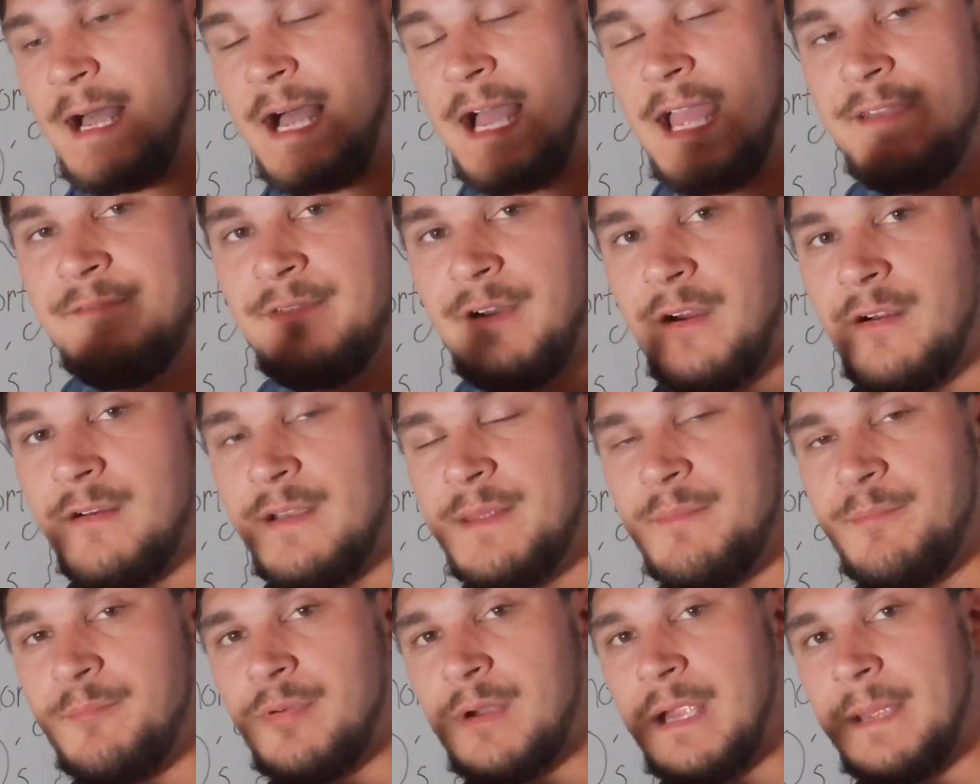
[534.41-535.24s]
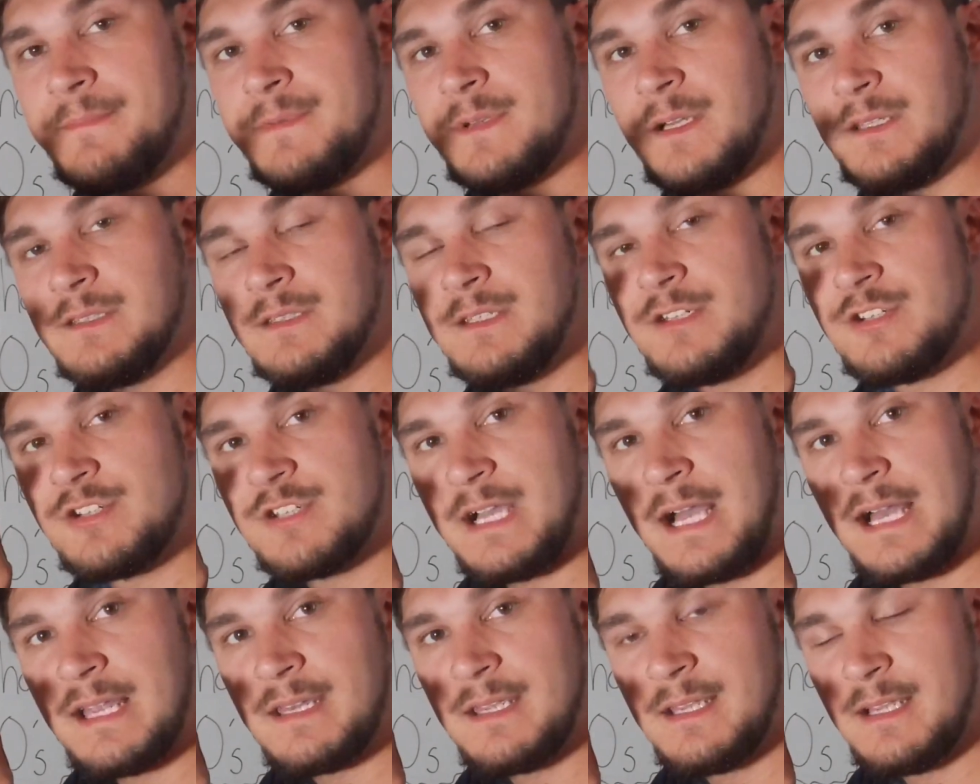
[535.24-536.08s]
I've already prepped all these
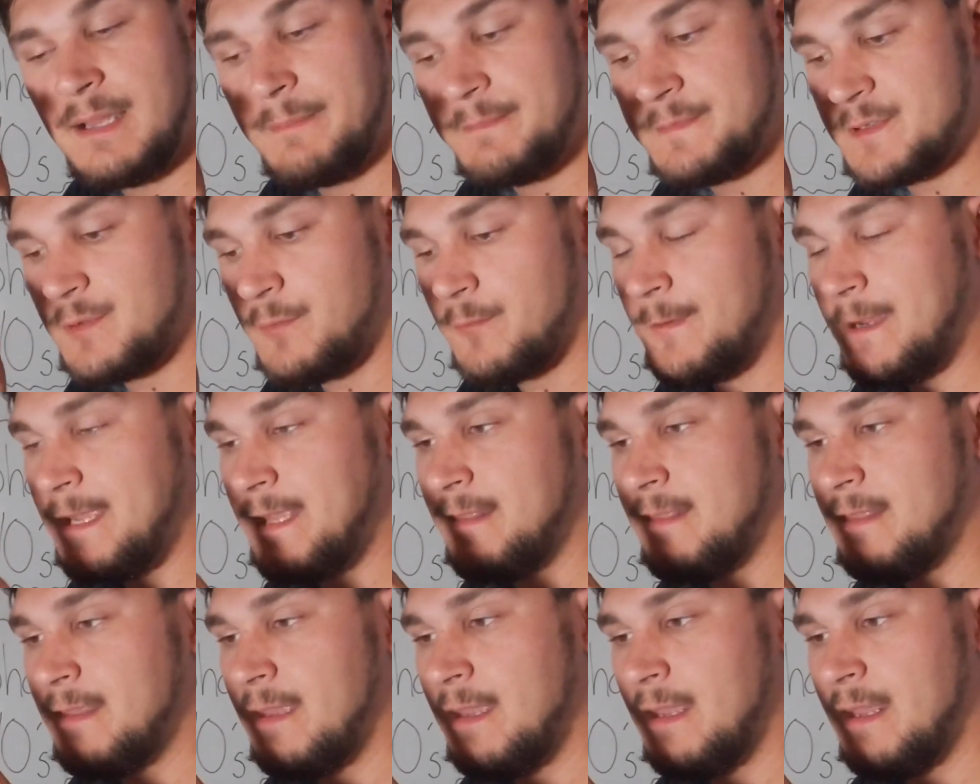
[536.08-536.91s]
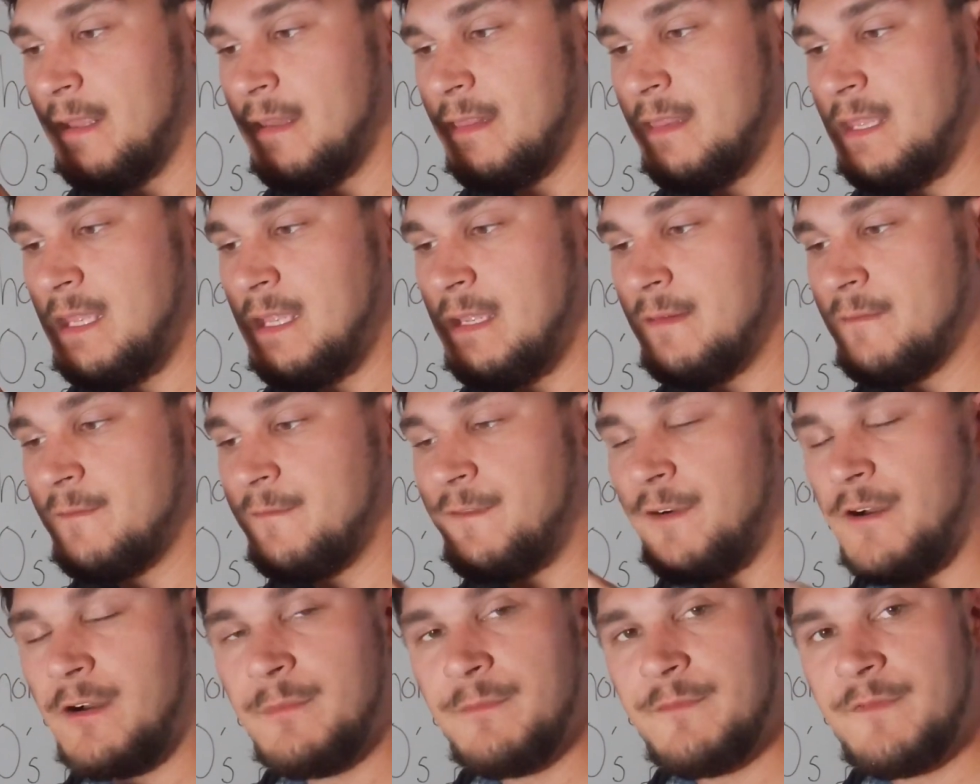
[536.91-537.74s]
shot cups with the
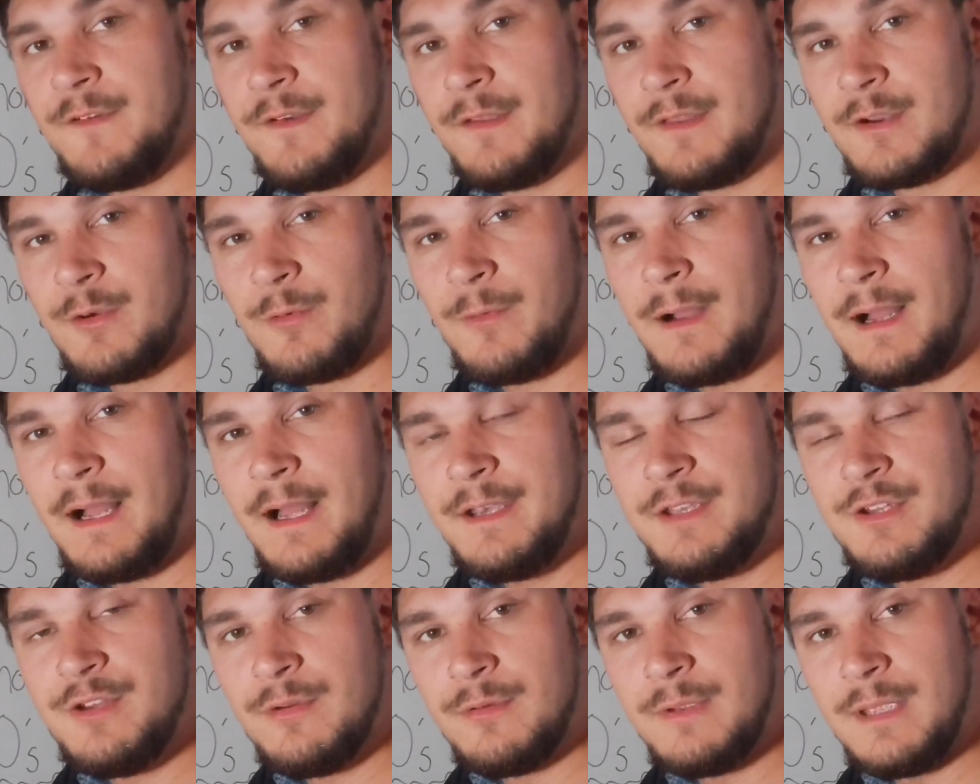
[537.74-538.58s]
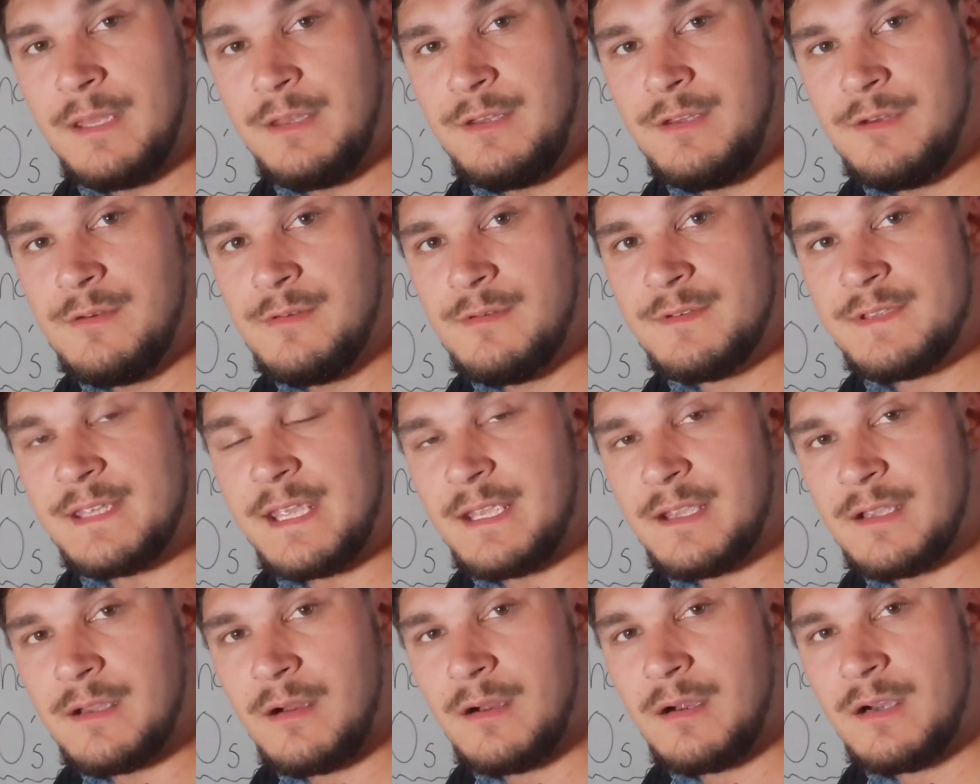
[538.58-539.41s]
foam filler wad. You can use
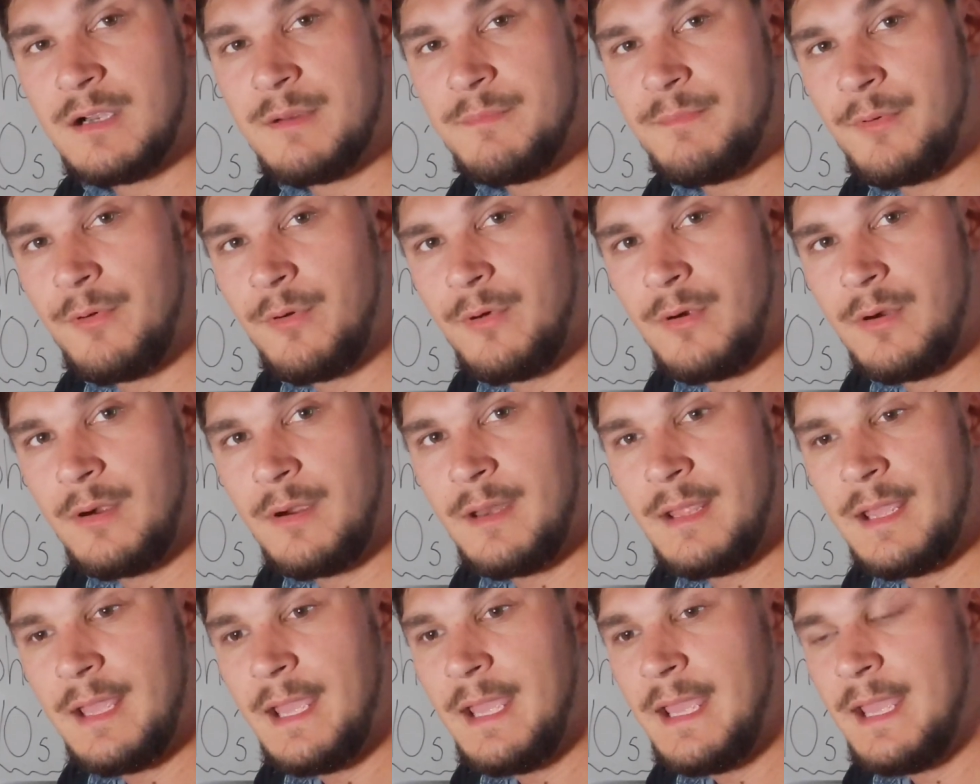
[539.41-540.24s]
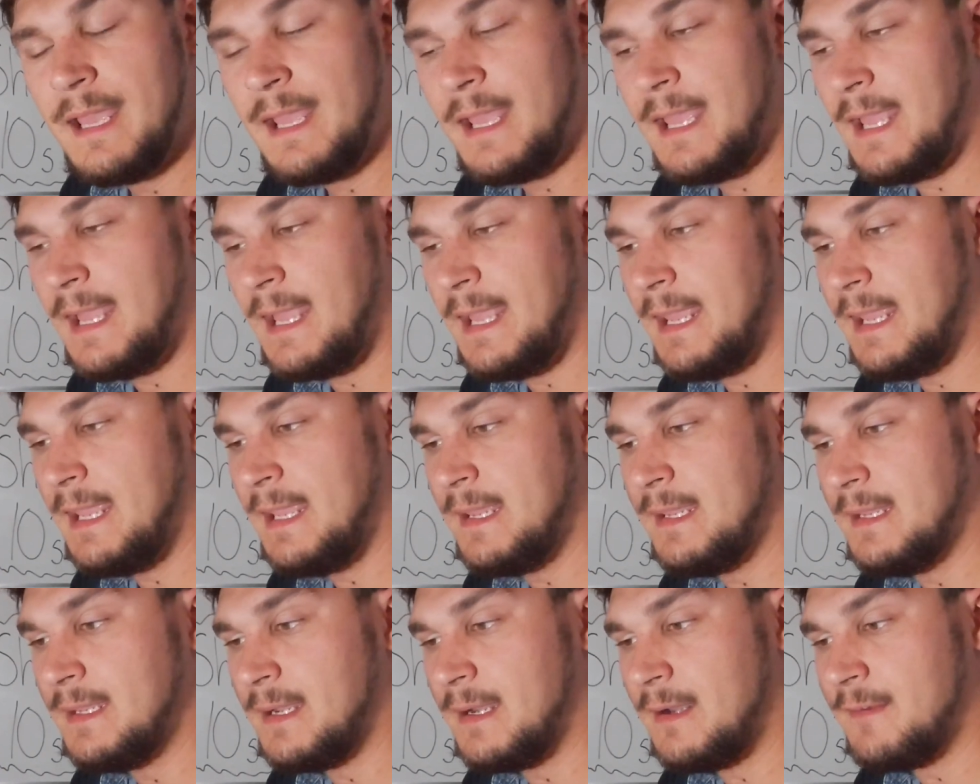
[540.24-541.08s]
a cardboard,
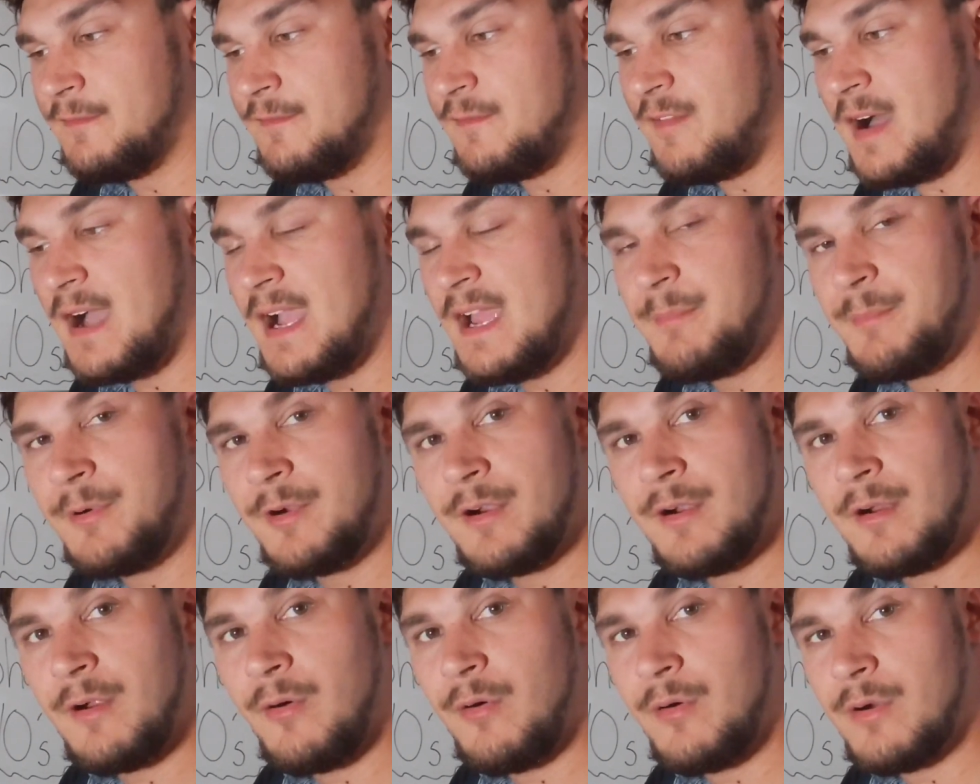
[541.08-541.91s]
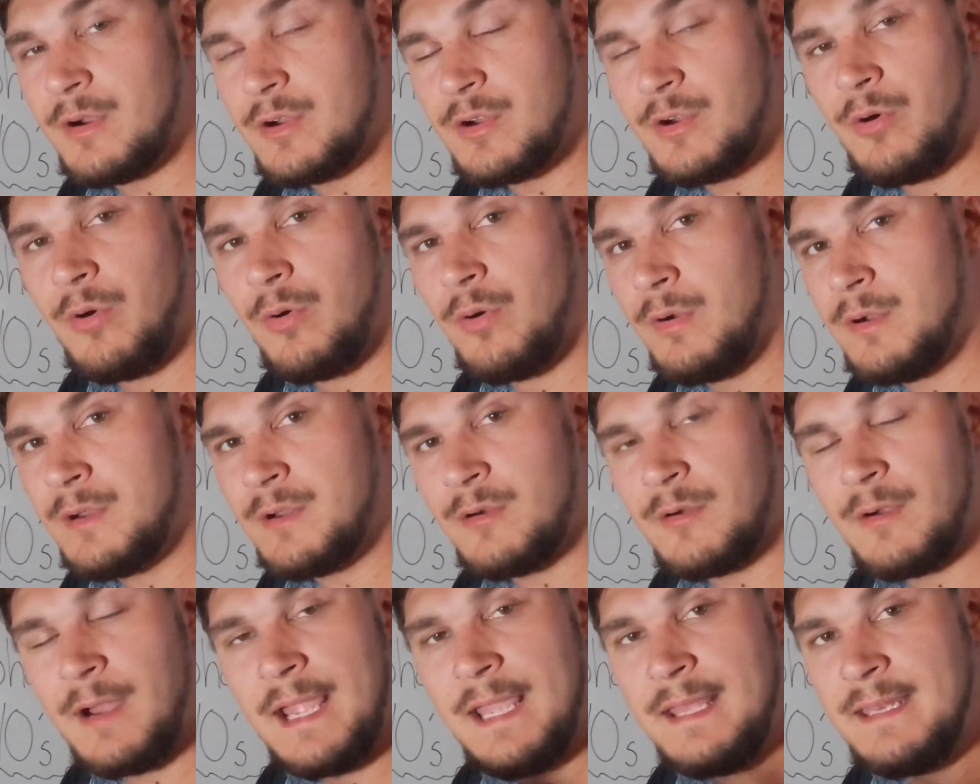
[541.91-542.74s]
a fiber or cork,
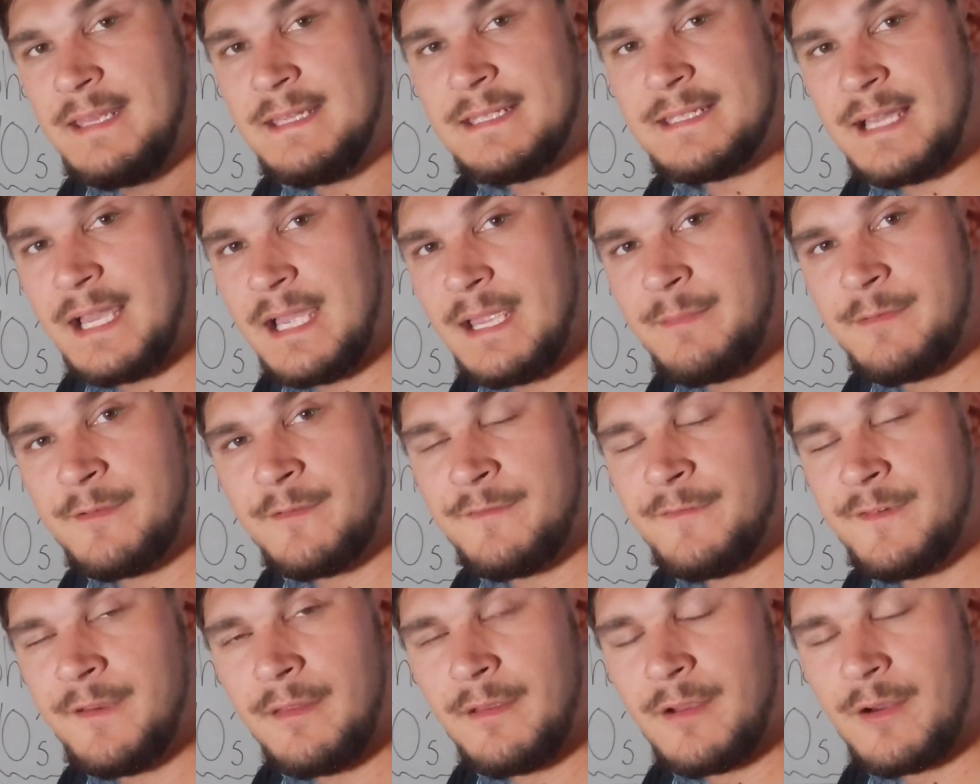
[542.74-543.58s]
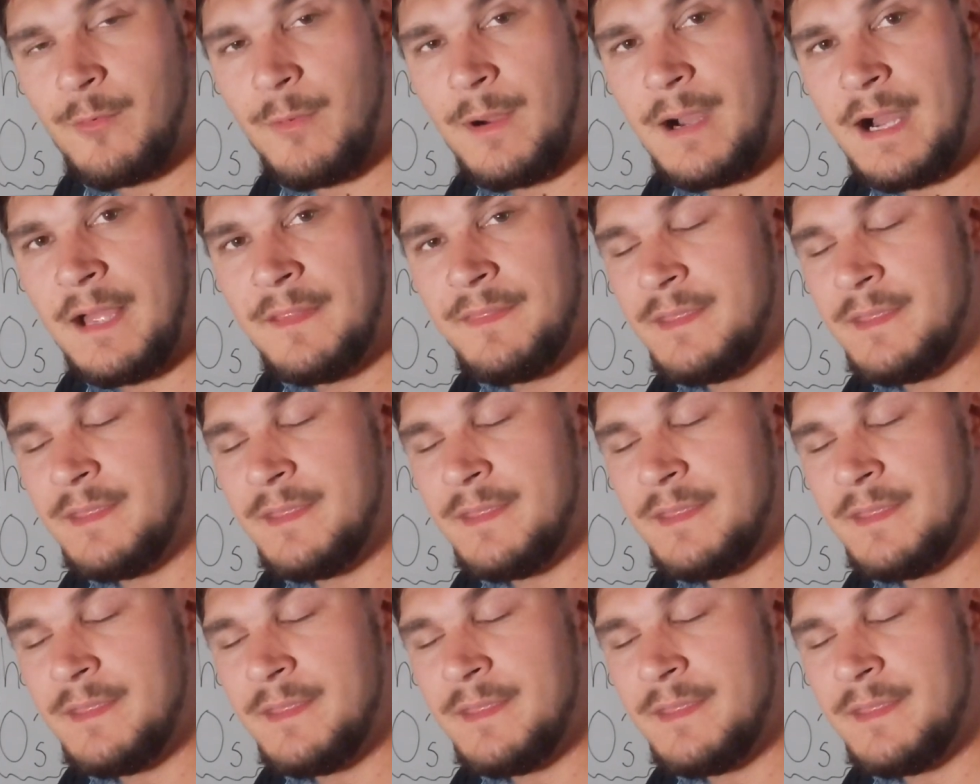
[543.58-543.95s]
or any type of filler wad